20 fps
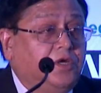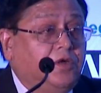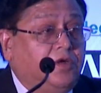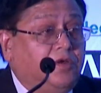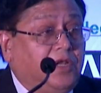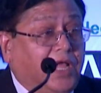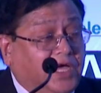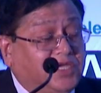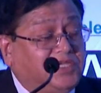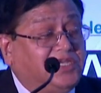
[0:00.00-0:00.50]

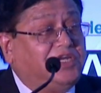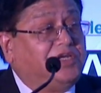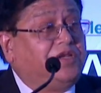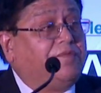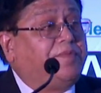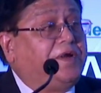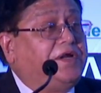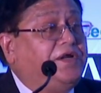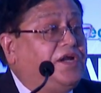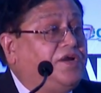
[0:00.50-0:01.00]
Largely
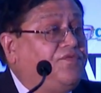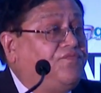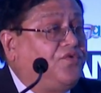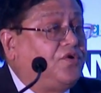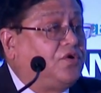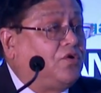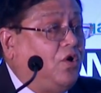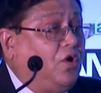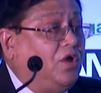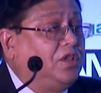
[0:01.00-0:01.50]
dependent
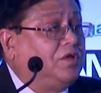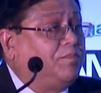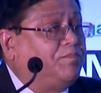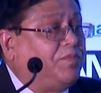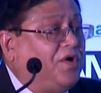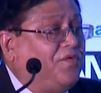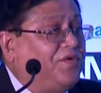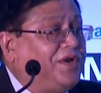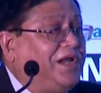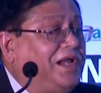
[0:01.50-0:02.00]
for all the
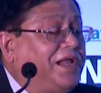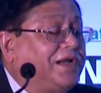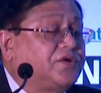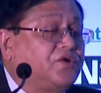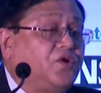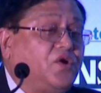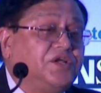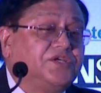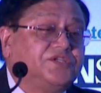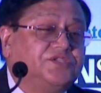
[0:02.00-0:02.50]
power
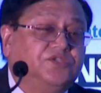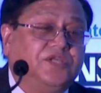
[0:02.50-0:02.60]
electronics